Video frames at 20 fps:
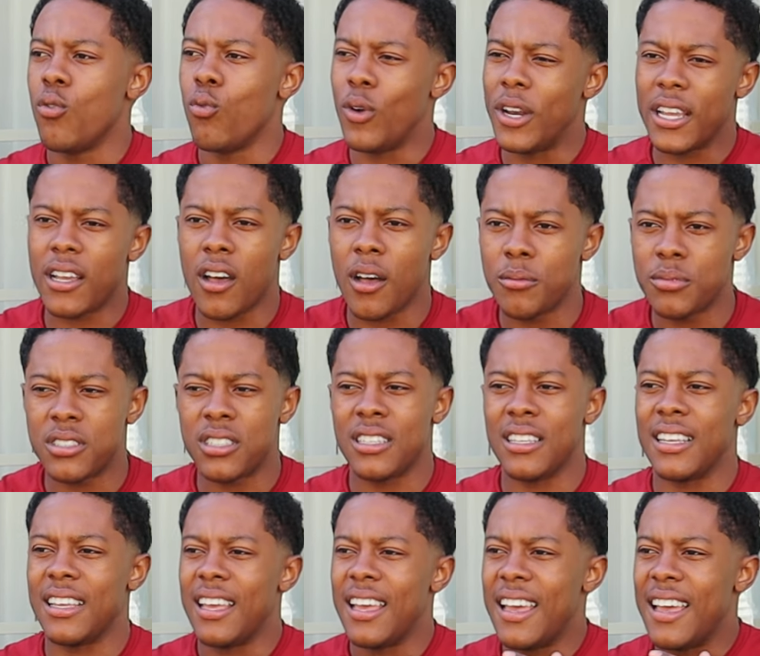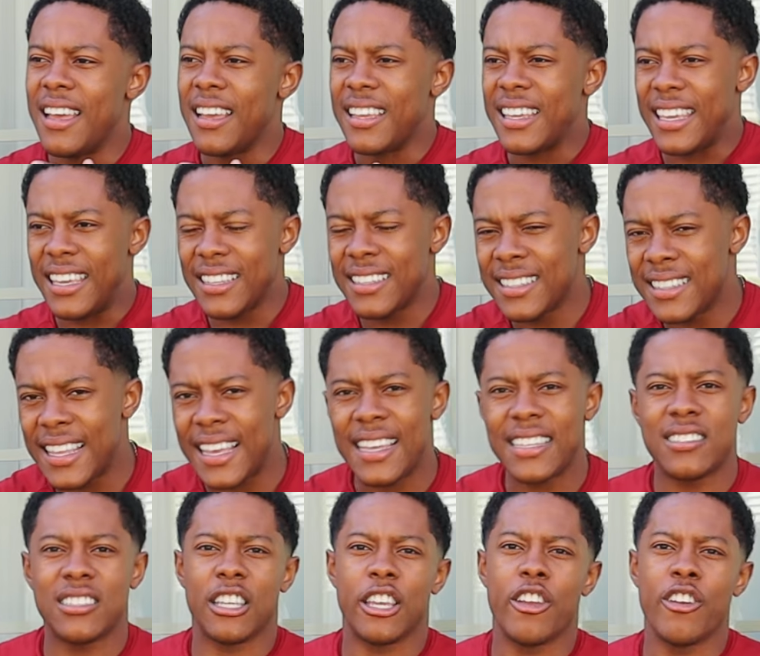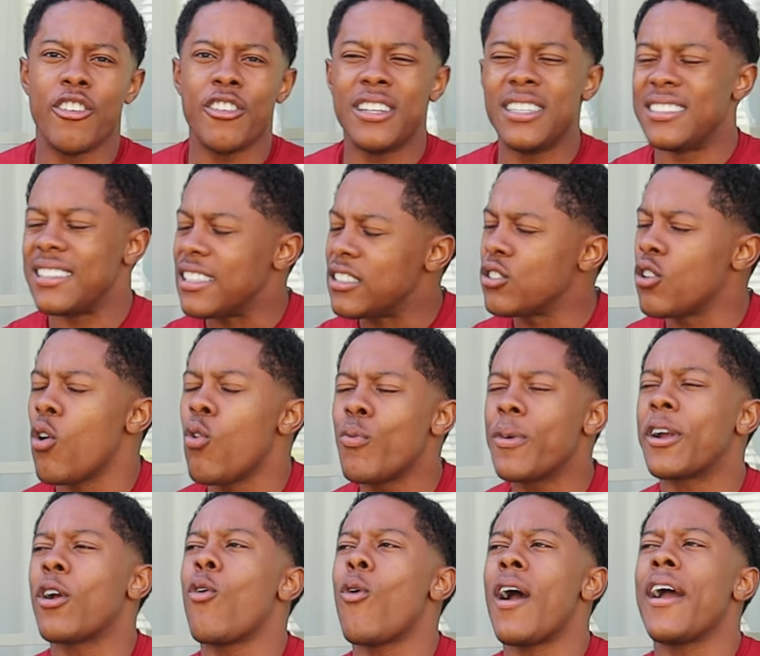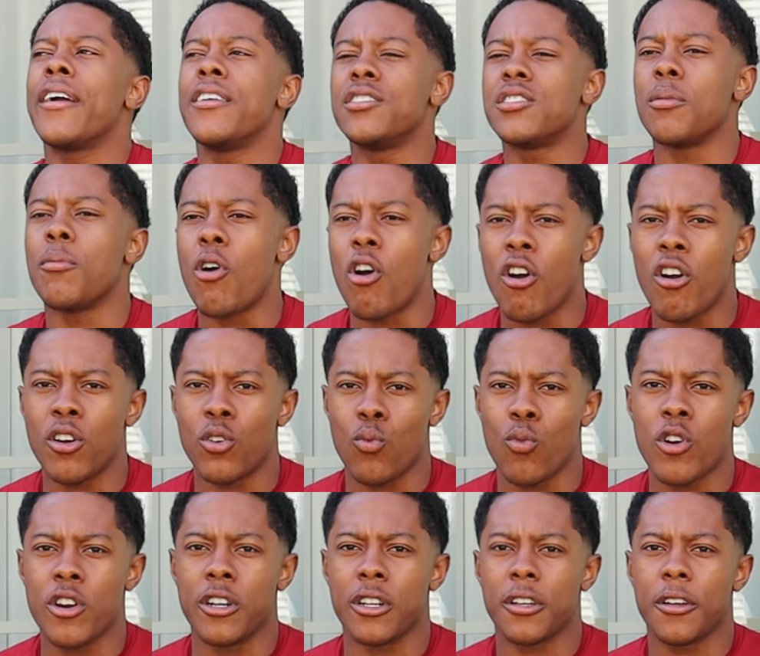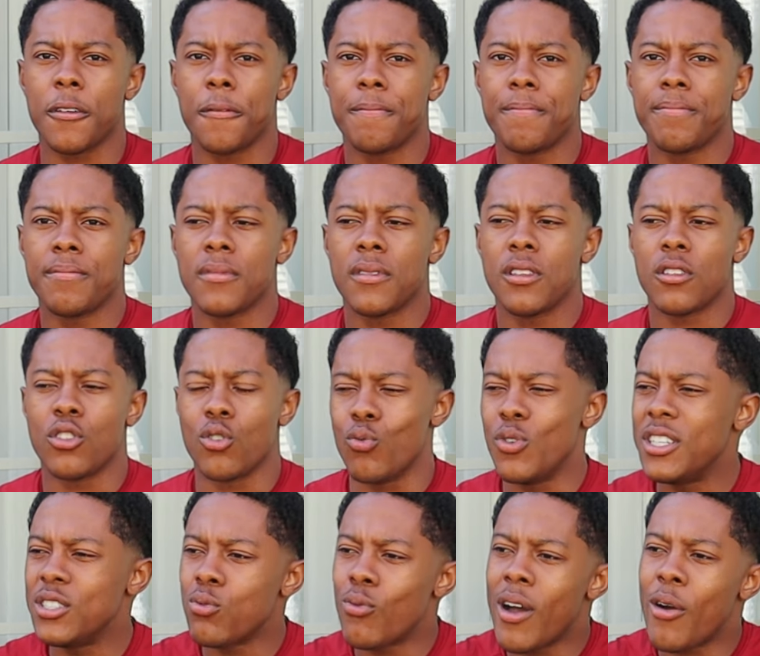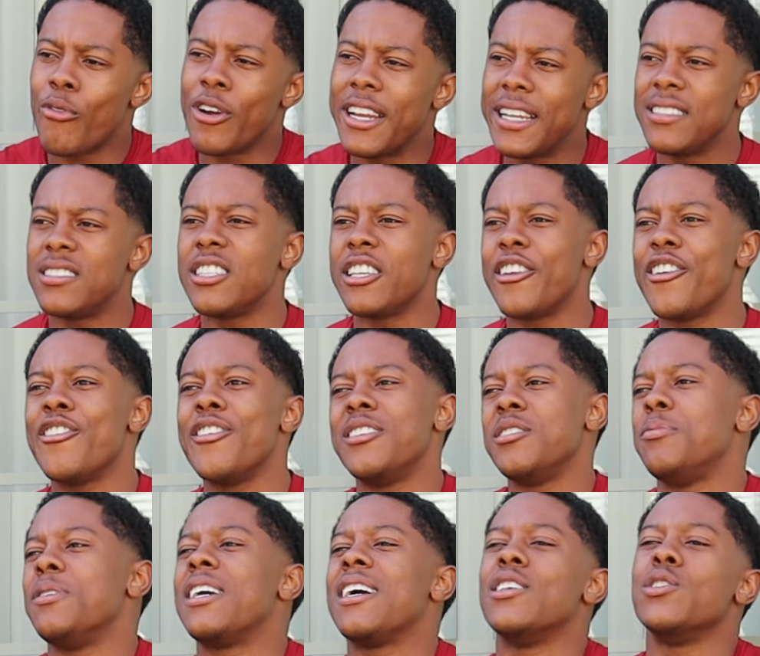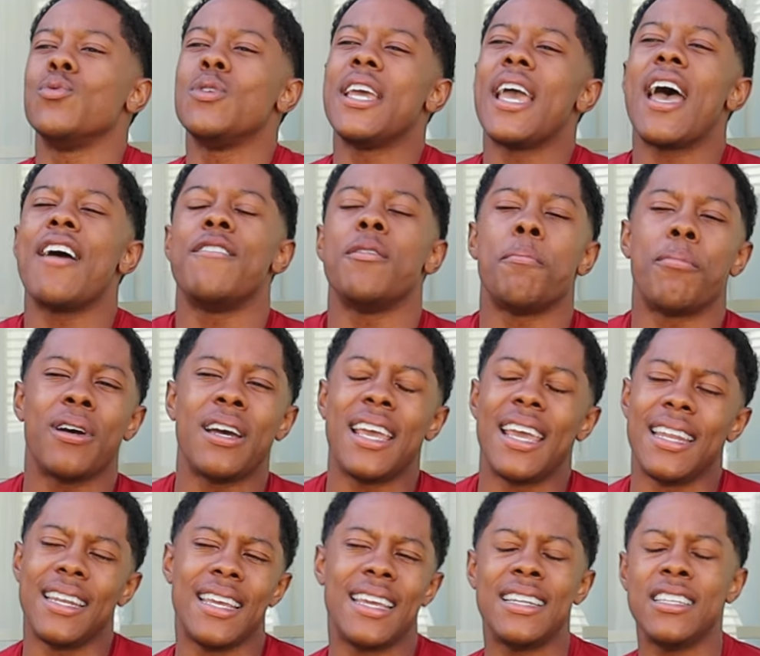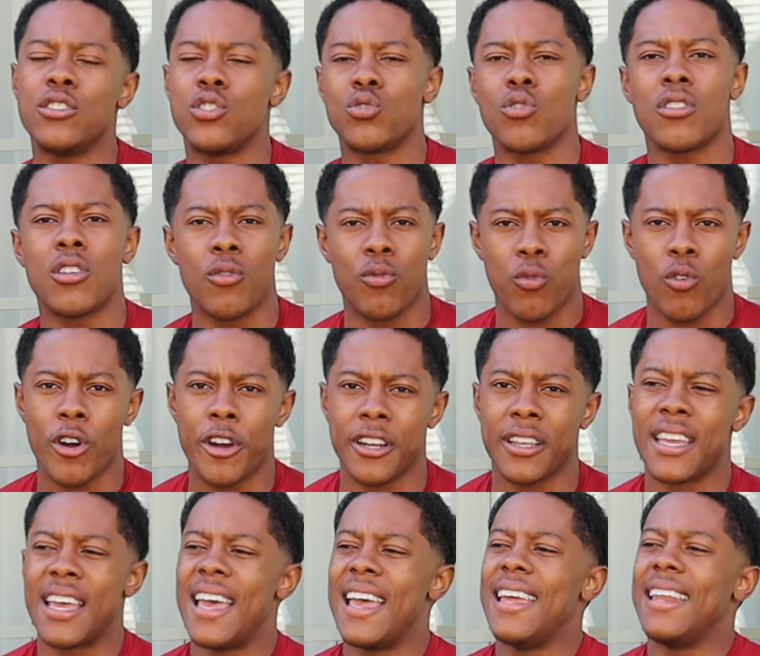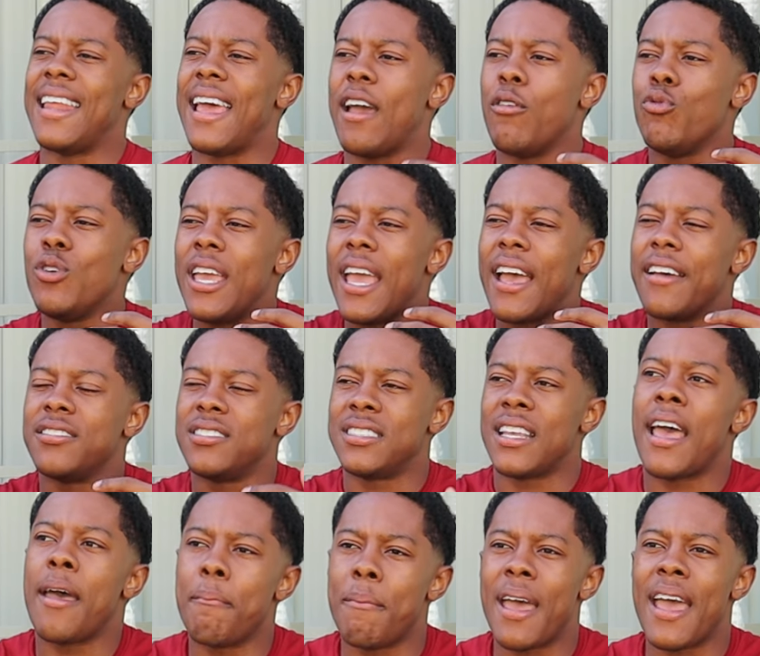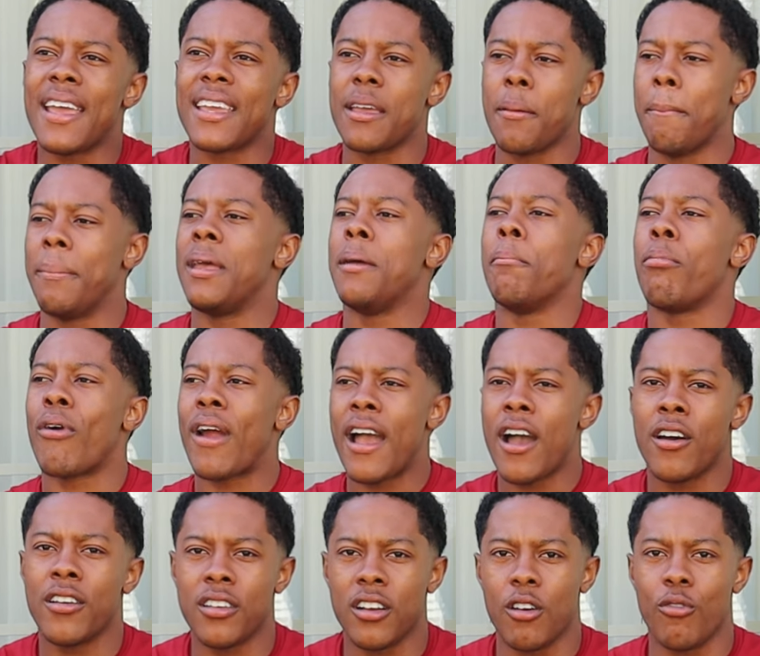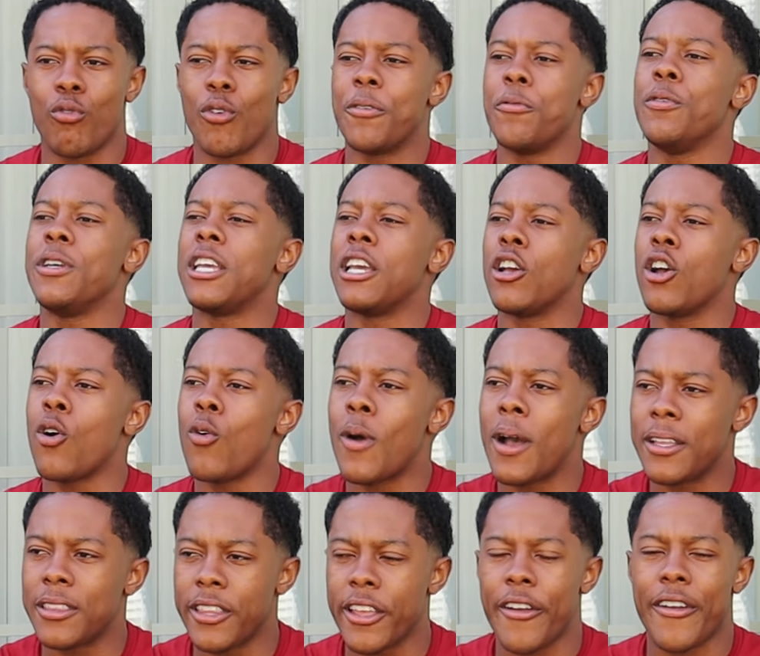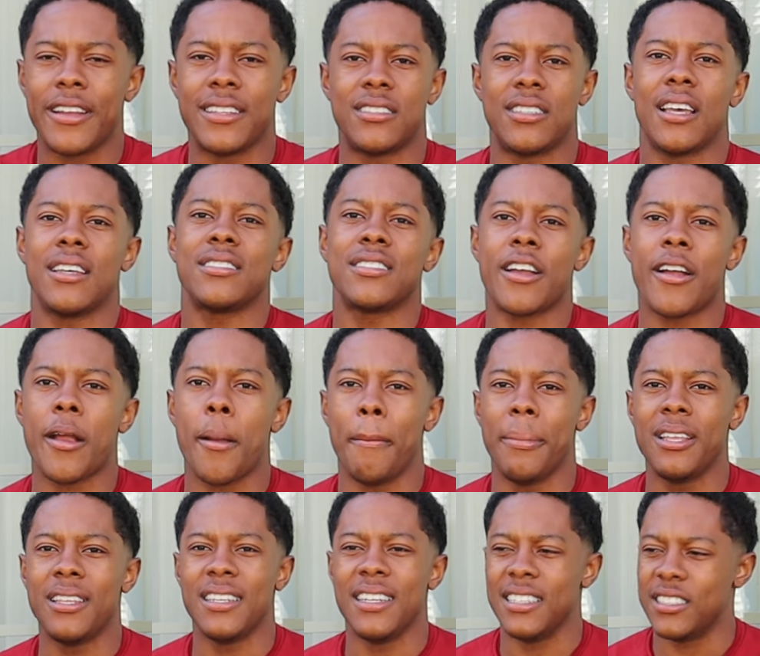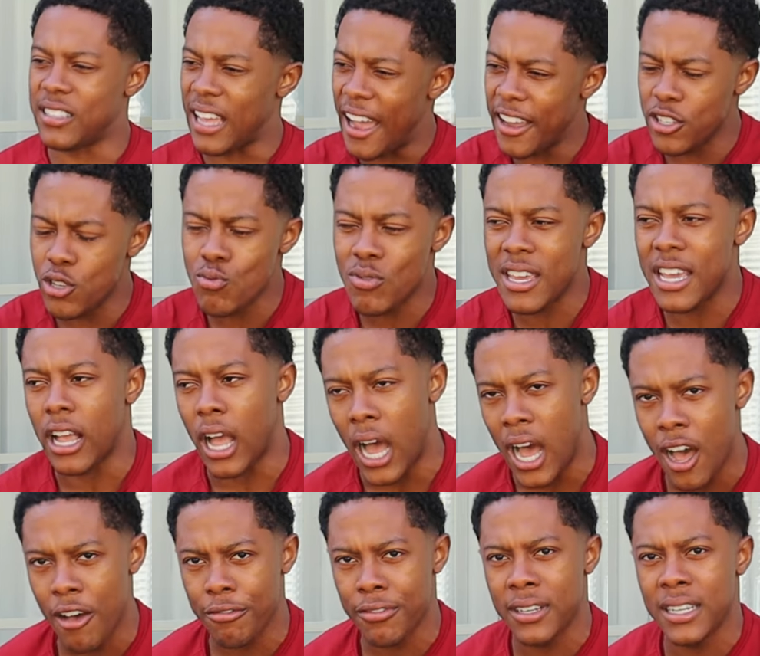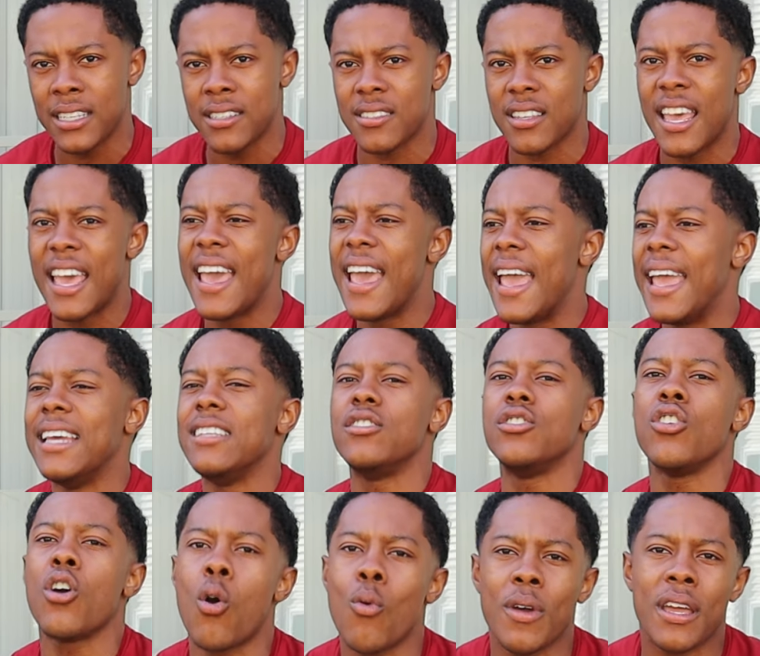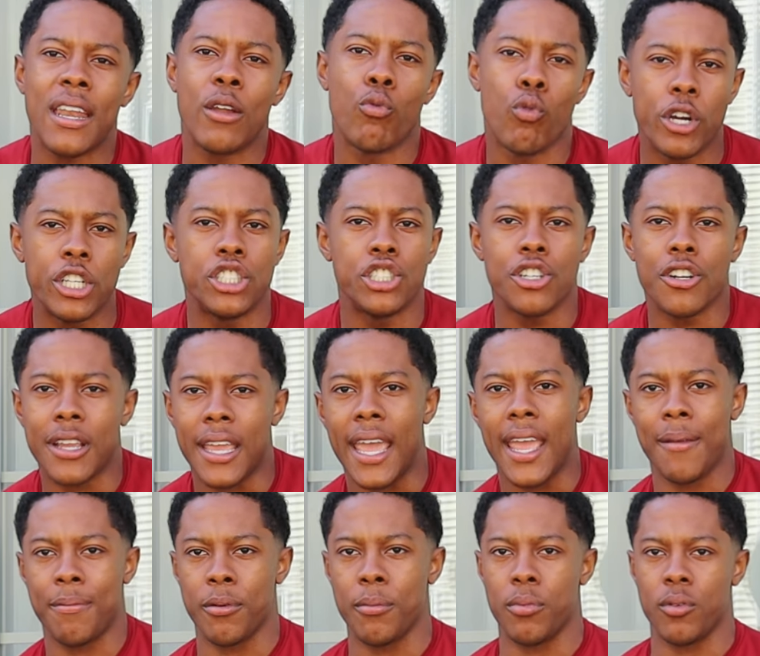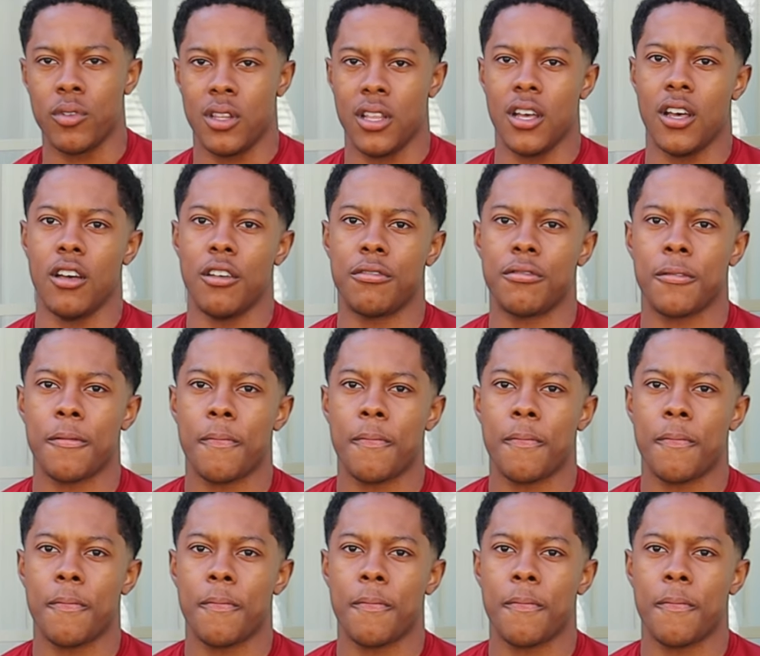when it comes to killing the insecurities, it's going to require some hard work. The reason why we're insecure is because we haven't put in any sort of work that we have sat back and been proud of, where we can go out there and test our abilities. How you get confidence is knowing what you're capable of.